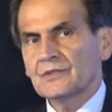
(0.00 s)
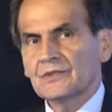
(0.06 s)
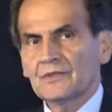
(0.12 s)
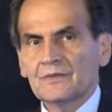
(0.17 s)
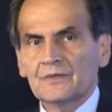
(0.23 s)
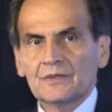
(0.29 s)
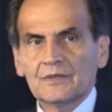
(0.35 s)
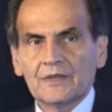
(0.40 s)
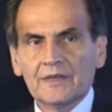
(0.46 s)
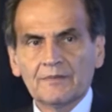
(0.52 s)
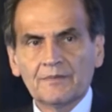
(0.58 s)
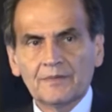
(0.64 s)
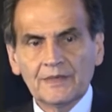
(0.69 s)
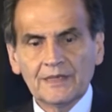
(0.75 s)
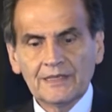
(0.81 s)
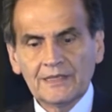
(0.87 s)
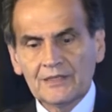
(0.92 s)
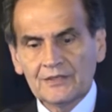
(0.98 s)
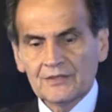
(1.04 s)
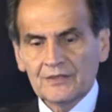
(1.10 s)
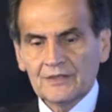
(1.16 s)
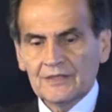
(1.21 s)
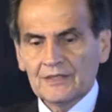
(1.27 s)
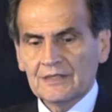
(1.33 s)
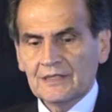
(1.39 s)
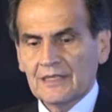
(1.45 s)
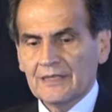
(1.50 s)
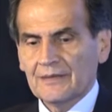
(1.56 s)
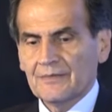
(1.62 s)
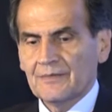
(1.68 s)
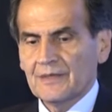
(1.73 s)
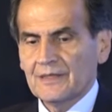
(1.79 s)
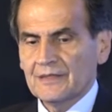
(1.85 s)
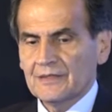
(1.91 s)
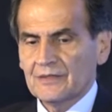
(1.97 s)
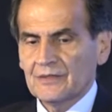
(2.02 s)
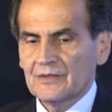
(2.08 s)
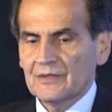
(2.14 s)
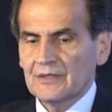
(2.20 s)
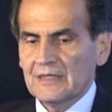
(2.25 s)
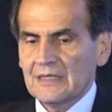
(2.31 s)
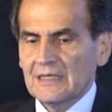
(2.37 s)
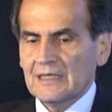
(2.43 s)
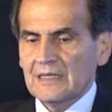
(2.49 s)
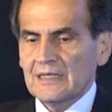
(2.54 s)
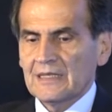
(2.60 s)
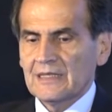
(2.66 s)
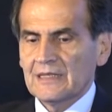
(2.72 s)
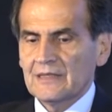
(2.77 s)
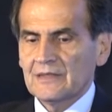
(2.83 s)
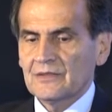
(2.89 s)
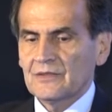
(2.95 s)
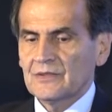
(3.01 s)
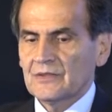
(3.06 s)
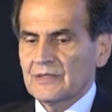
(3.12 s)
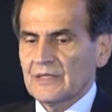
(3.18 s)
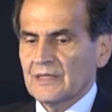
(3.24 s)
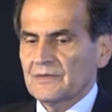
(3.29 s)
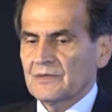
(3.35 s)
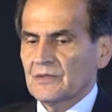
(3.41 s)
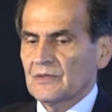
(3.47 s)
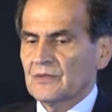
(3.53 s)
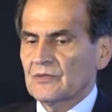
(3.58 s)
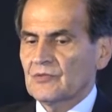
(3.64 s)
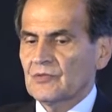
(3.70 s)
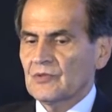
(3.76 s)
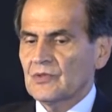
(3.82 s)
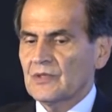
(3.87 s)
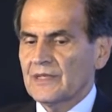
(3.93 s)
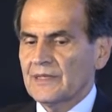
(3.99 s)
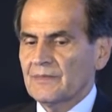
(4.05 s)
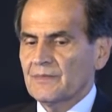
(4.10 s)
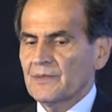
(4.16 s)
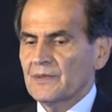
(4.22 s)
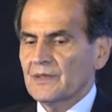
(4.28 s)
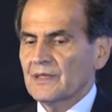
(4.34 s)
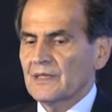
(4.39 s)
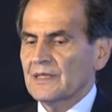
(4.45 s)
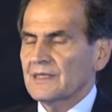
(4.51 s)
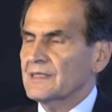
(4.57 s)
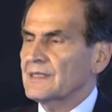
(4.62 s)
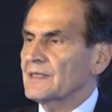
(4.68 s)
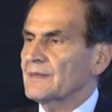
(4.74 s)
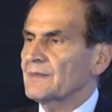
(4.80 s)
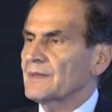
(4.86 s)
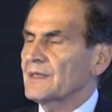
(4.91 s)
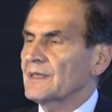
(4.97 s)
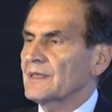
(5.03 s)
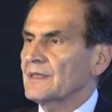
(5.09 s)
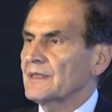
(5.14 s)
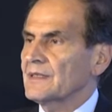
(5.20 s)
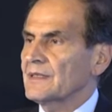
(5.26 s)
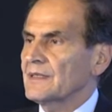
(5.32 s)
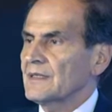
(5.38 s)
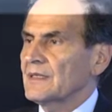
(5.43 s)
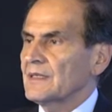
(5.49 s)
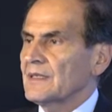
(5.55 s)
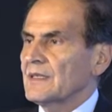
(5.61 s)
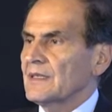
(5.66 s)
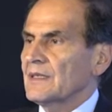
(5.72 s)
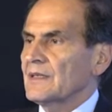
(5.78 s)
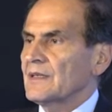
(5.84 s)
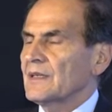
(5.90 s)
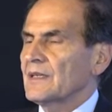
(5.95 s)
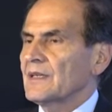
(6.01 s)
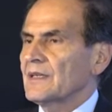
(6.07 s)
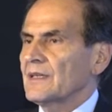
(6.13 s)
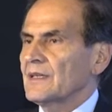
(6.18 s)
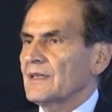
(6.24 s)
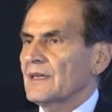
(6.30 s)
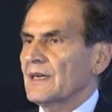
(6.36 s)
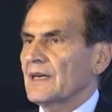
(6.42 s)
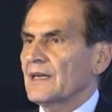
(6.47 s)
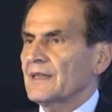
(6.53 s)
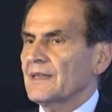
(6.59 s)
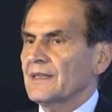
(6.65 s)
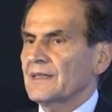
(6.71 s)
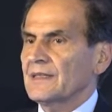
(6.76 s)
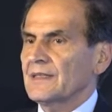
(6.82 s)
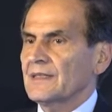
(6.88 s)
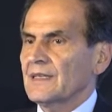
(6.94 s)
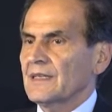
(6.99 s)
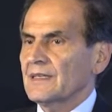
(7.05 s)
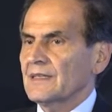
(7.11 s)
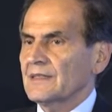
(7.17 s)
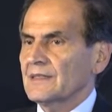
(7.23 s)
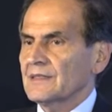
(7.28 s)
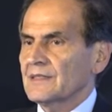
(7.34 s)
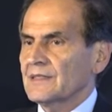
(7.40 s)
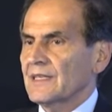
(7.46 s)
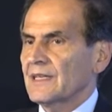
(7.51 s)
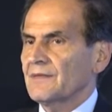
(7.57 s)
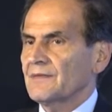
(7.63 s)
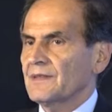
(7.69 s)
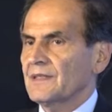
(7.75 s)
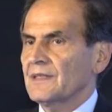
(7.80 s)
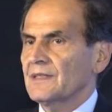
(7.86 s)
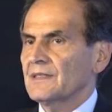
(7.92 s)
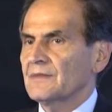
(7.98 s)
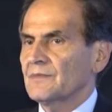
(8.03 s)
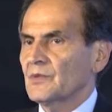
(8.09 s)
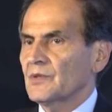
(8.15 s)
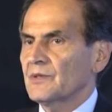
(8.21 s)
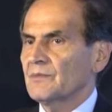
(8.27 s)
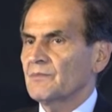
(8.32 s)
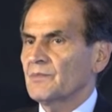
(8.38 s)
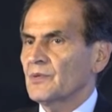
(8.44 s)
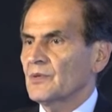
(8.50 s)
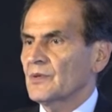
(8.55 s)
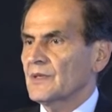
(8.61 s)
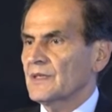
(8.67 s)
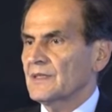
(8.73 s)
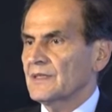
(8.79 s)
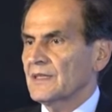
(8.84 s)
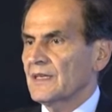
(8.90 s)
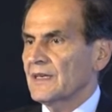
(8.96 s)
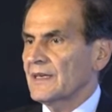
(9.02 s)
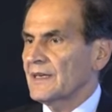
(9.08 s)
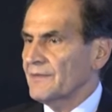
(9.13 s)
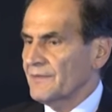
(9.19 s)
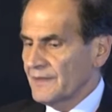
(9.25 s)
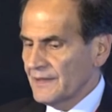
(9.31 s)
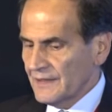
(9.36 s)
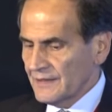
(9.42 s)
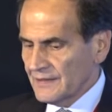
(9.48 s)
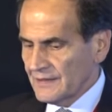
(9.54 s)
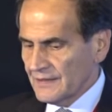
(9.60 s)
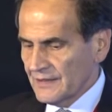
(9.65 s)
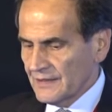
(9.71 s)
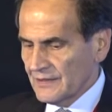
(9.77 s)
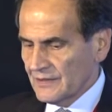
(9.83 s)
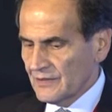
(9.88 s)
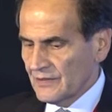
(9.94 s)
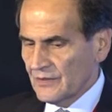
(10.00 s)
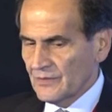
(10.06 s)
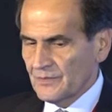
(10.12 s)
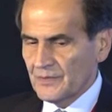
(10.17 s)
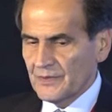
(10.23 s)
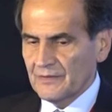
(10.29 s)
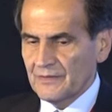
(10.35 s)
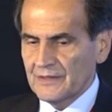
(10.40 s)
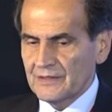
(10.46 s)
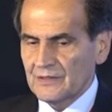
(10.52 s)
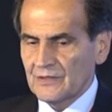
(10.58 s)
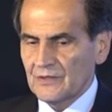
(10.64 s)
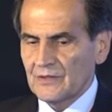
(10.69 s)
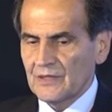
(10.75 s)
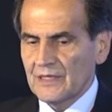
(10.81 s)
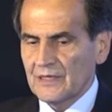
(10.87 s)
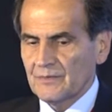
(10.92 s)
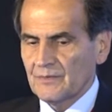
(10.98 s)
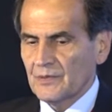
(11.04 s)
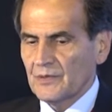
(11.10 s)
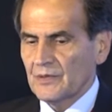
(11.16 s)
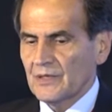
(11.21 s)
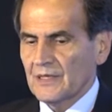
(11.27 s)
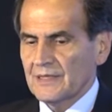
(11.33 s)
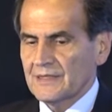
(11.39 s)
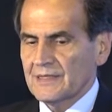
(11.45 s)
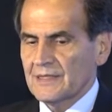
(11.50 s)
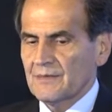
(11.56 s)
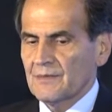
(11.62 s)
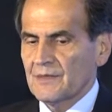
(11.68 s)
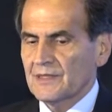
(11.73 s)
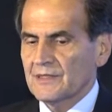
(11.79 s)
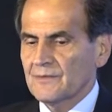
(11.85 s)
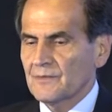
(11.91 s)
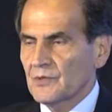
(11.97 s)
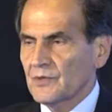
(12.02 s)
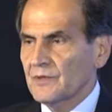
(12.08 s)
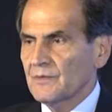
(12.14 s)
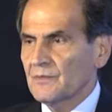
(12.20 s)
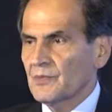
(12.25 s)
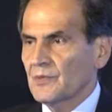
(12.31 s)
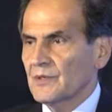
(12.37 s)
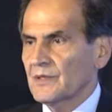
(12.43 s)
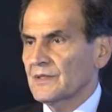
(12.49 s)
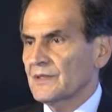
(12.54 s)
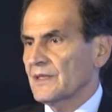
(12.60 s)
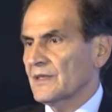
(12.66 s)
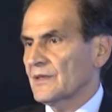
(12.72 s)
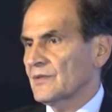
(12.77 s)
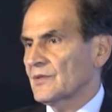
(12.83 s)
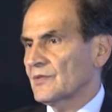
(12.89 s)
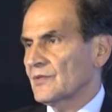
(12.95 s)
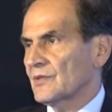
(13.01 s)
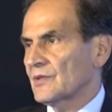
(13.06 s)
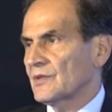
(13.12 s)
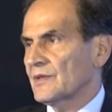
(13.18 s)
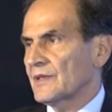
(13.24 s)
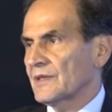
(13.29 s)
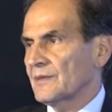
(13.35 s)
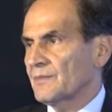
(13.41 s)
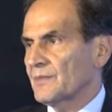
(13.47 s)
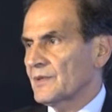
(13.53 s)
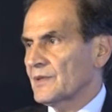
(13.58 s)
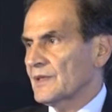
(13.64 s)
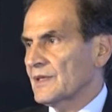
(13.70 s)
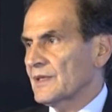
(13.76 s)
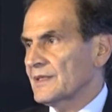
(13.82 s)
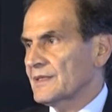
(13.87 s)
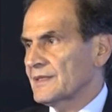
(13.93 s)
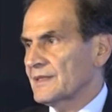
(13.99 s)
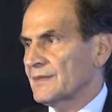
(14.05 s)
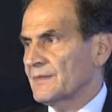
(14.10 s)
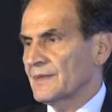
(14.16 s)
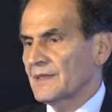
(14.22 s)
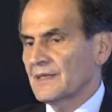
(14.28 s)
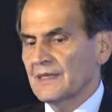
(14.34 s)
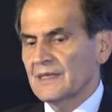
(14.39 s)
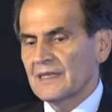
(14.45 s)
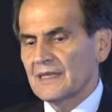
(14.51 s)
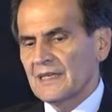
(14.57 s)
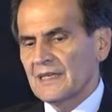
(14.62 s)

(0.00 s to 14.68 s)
most of you are practitioners like me, so you just have to control hyperglycemia. I think that safety is more important than efficacy, so prevention of hypoglycemia is more important than control of hyperglycemia.